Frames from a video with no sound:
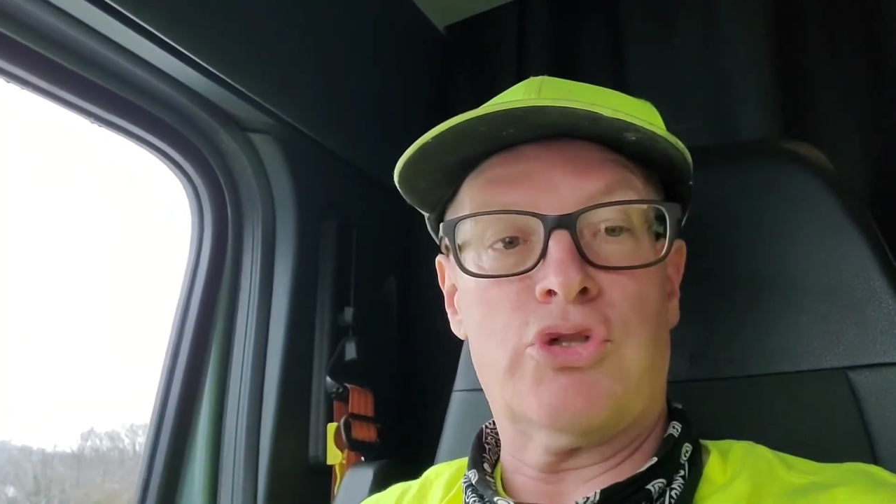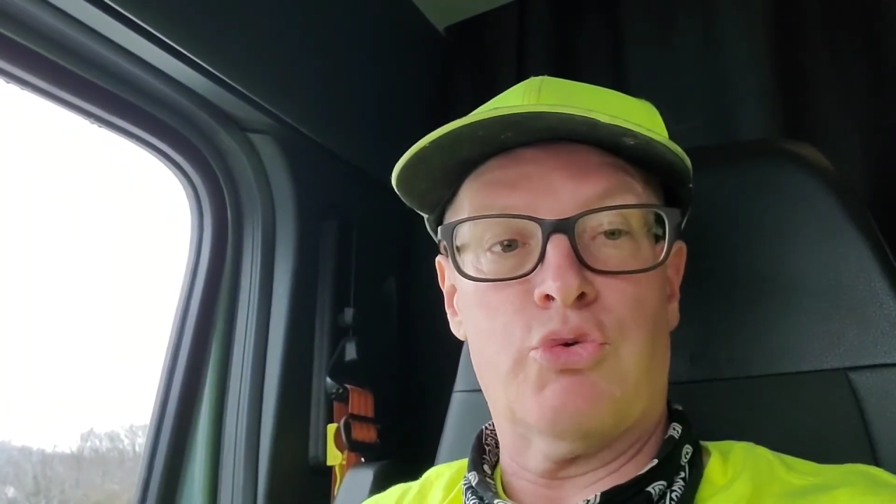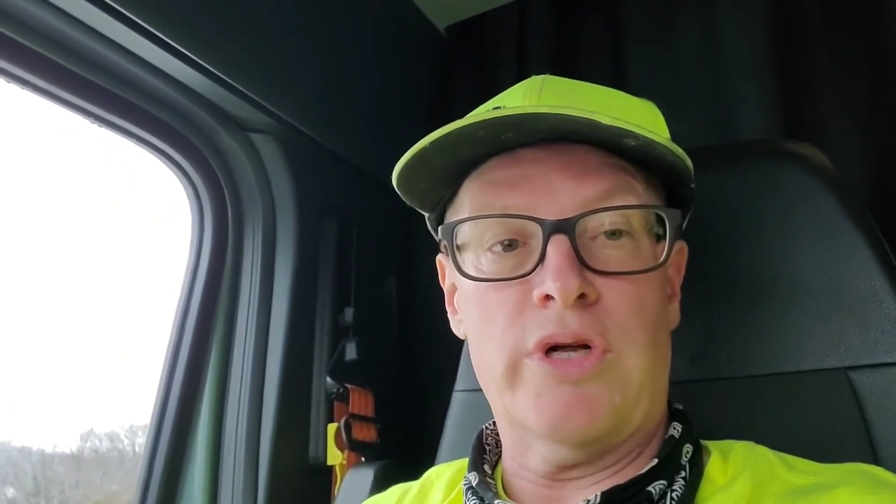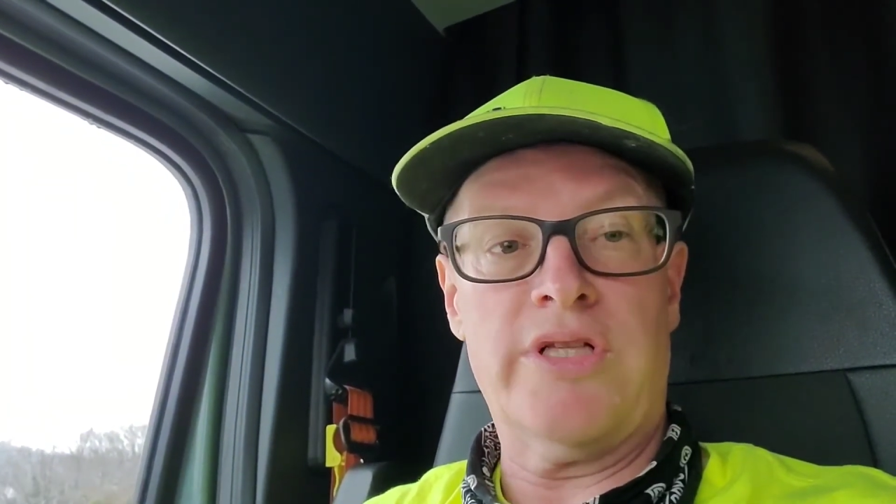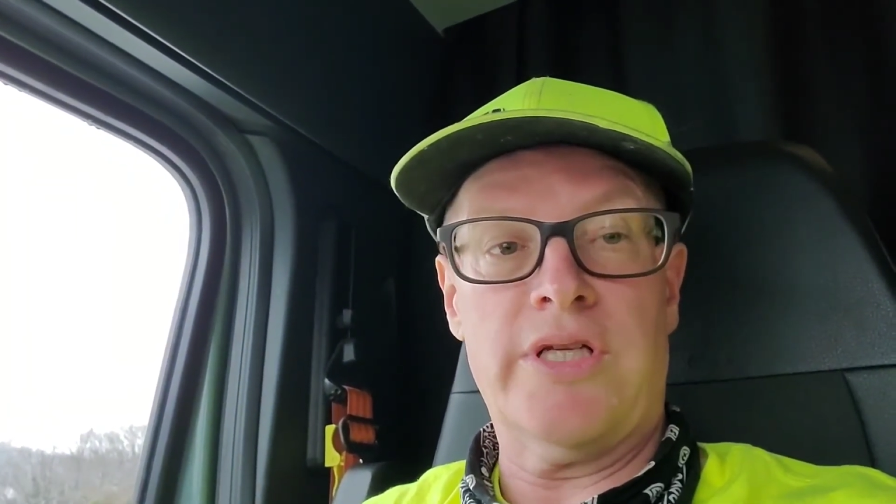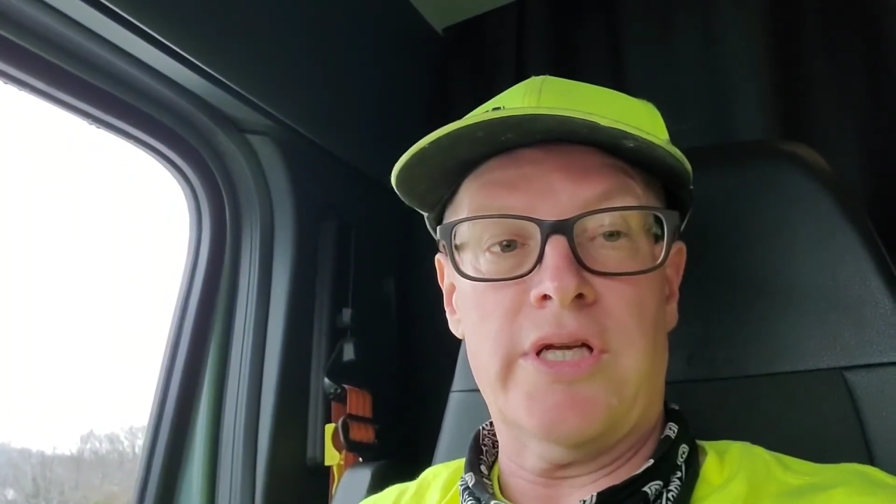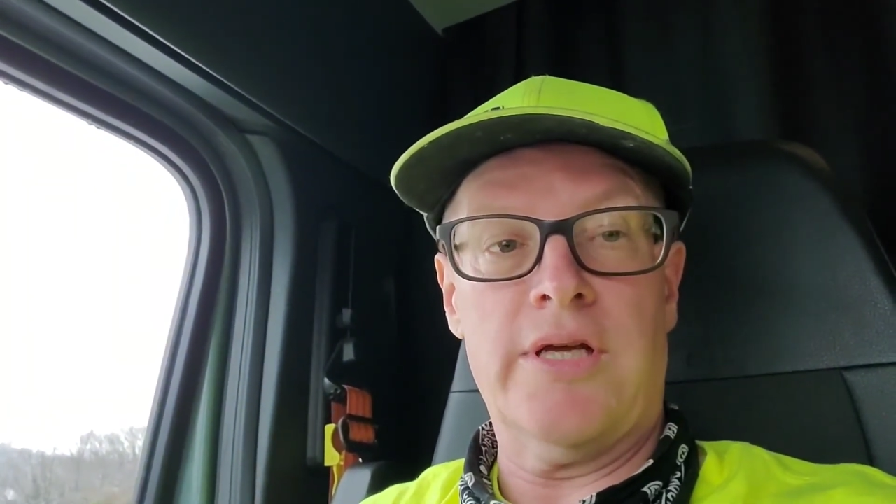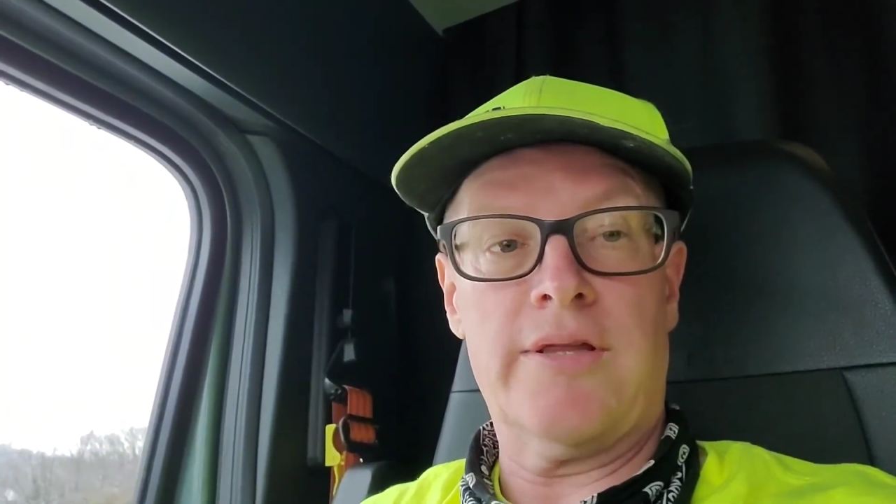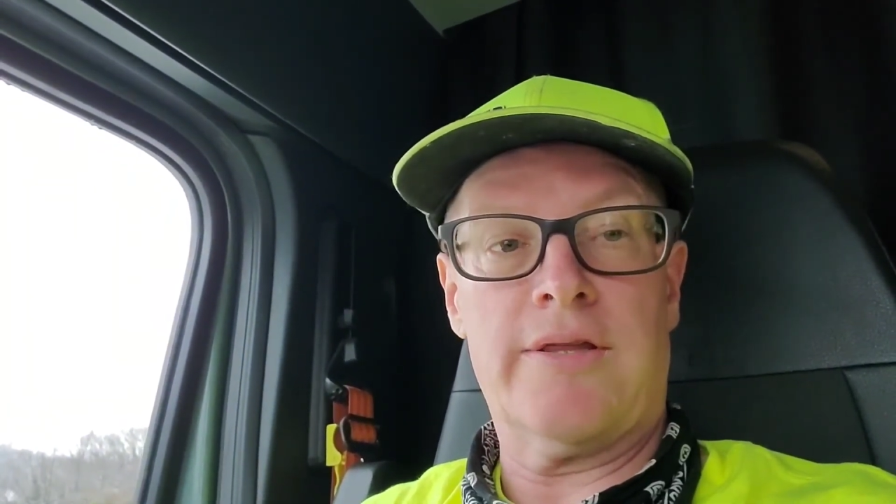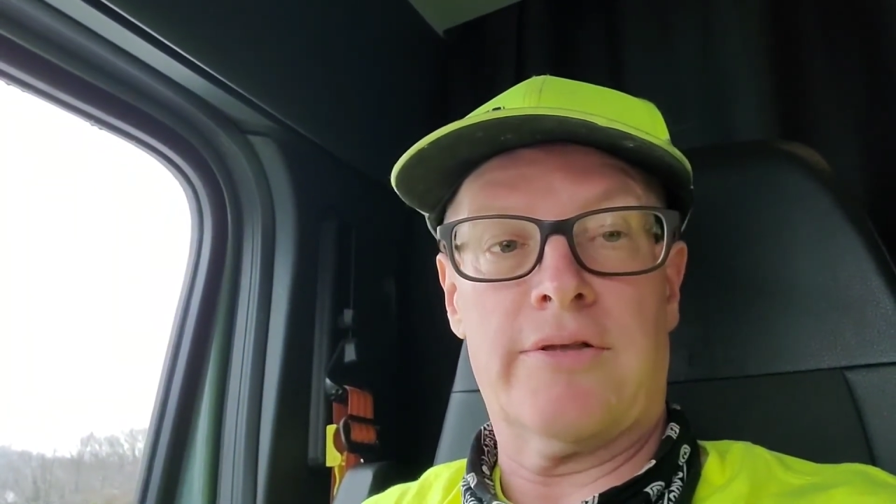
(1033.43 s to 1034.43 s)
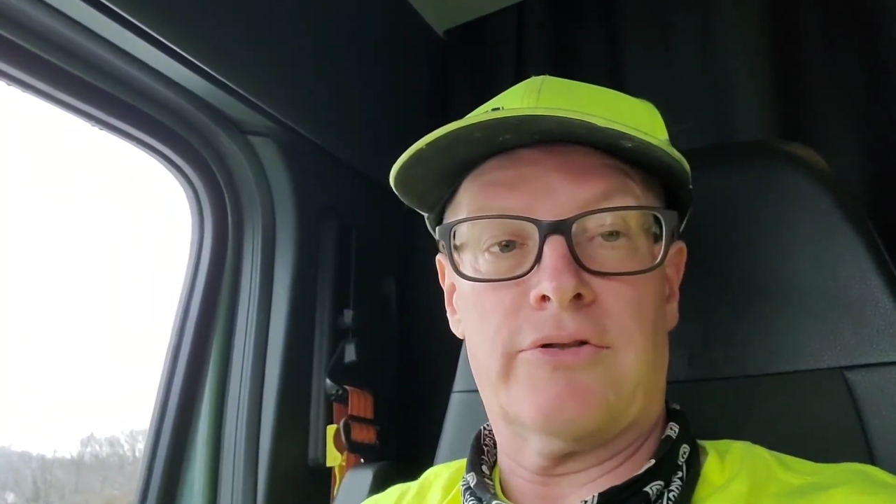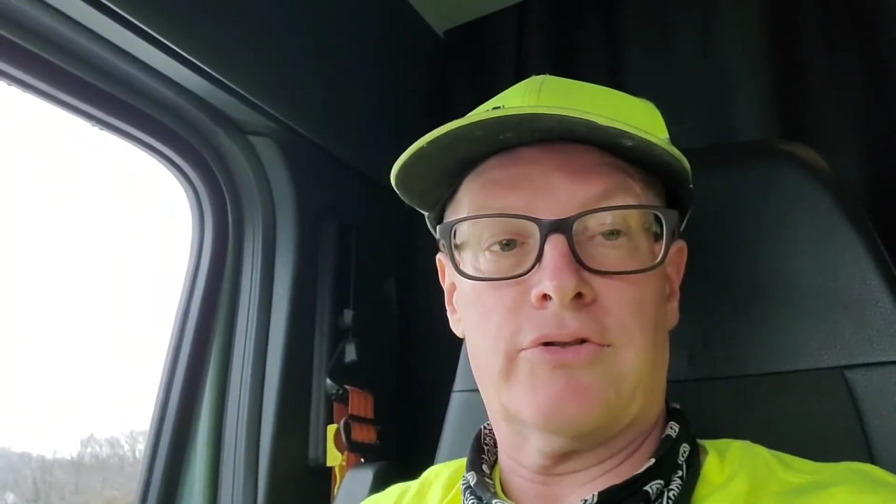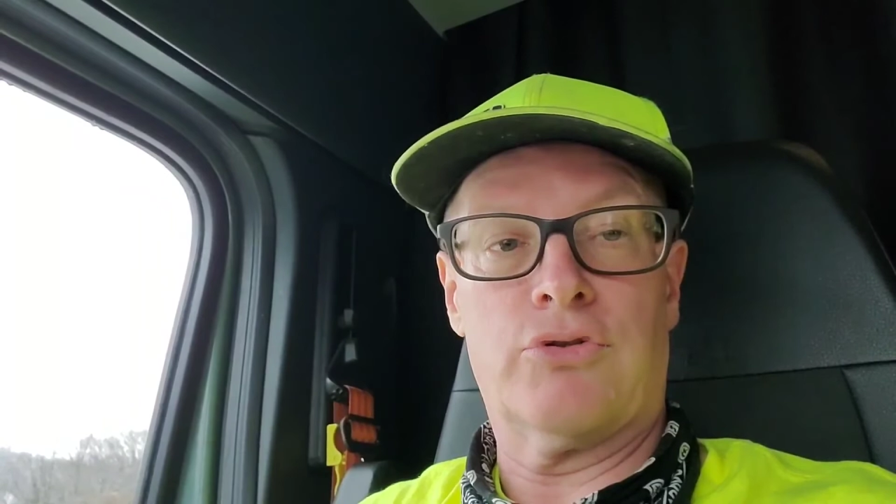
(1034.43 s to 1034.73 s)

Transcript: 20th,